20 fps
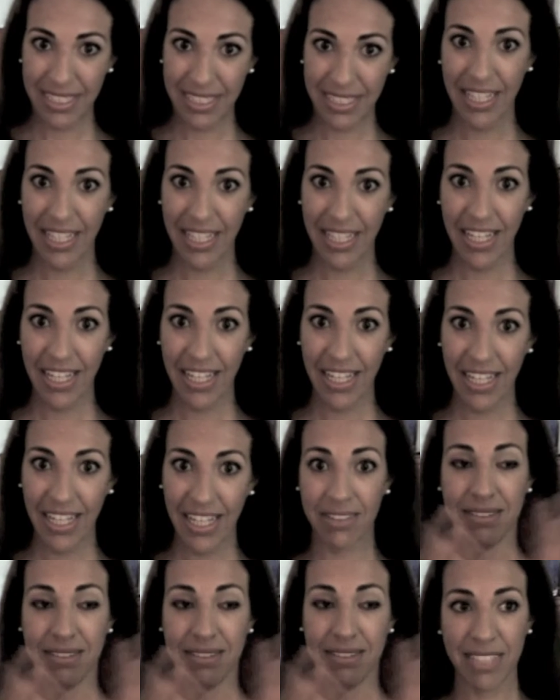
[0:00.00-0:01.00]
and
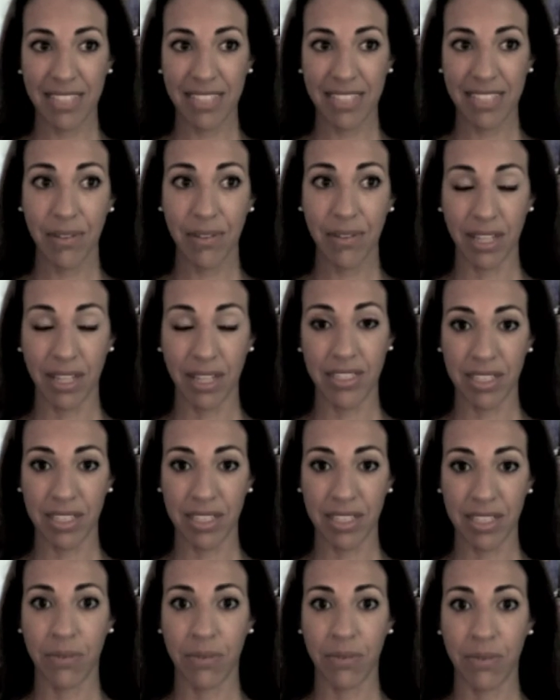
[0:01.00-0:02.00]
stay with Alessandro
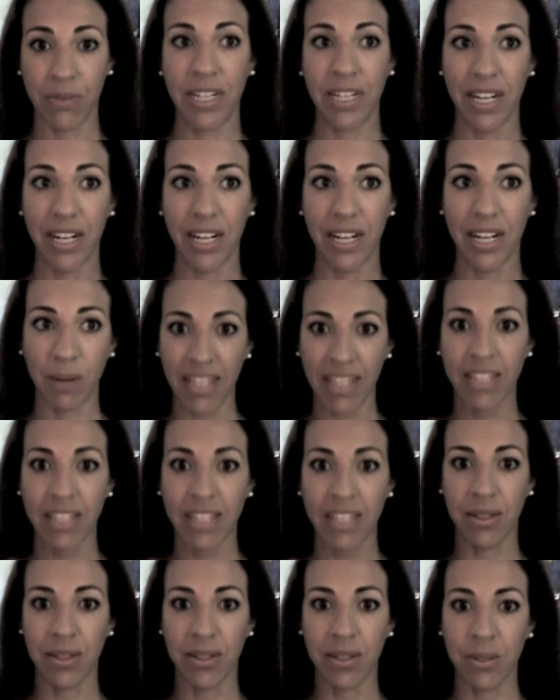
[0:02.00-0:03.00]
while I
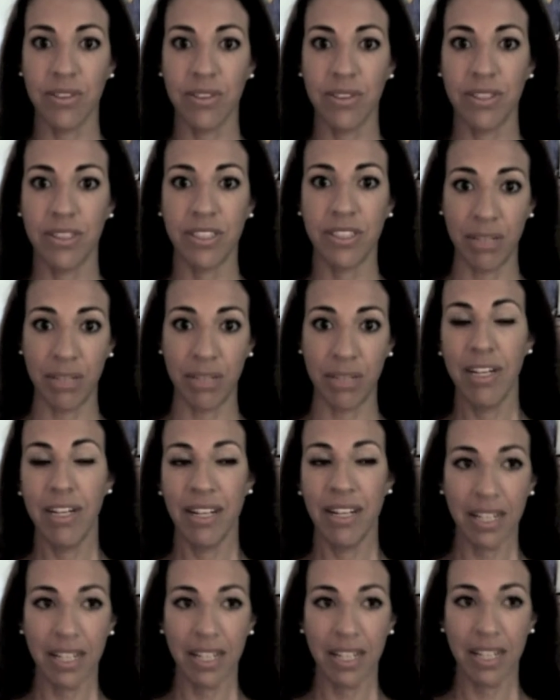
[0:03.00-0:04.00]
go to the gym at
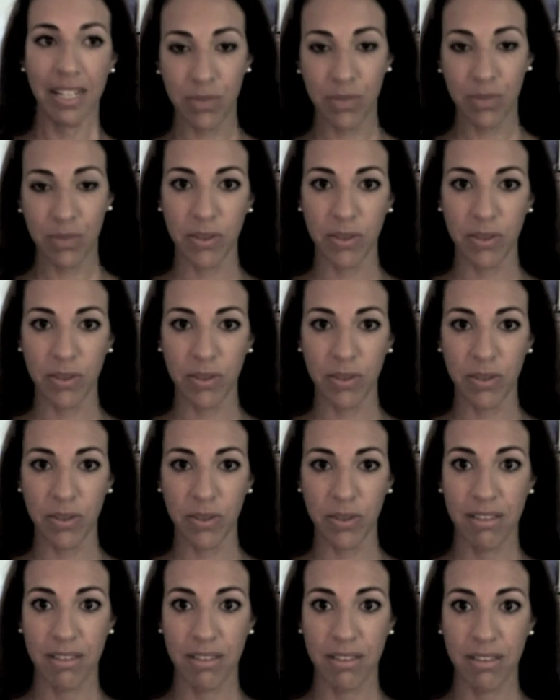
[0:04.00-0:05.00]
least once a week.
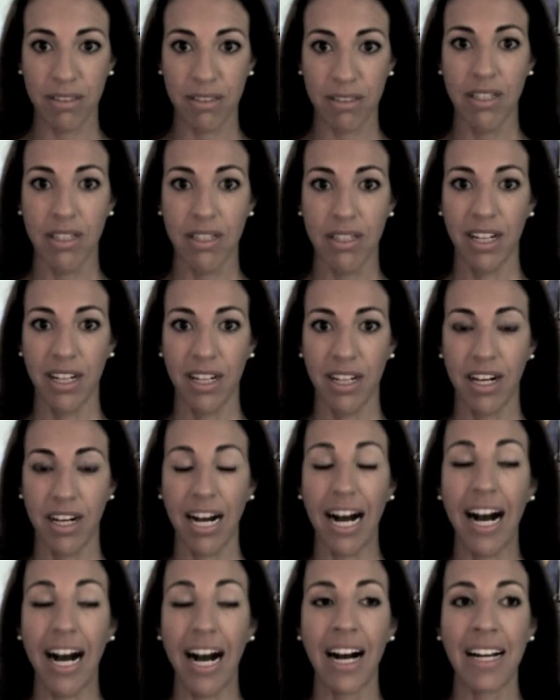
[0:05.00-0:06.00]

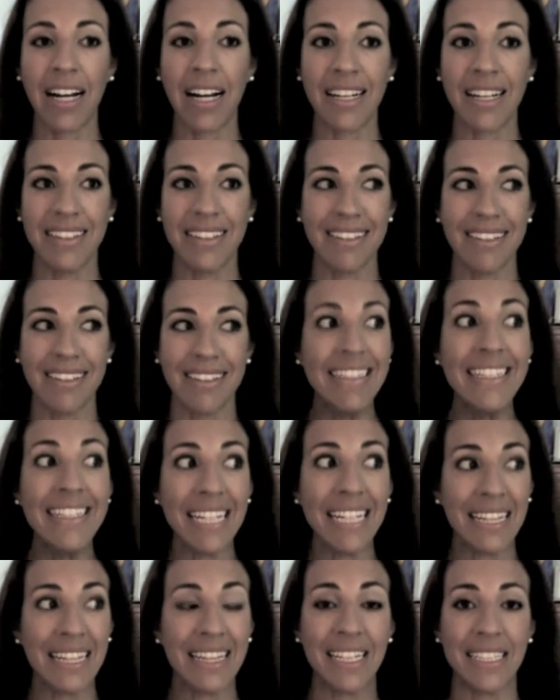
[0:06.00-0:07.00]
I
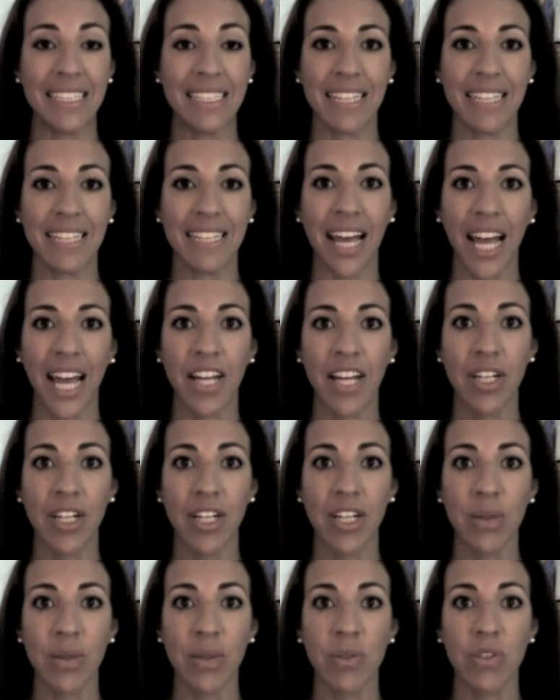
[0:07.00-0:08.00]
need this. Can you
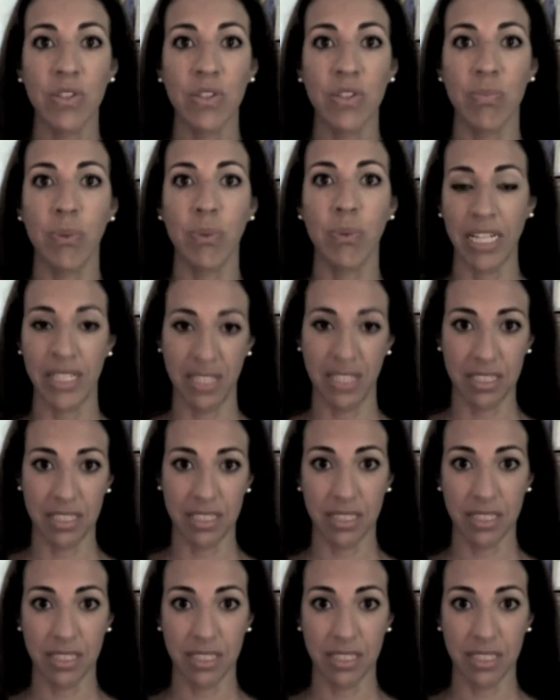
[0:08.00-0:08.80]
support me in this?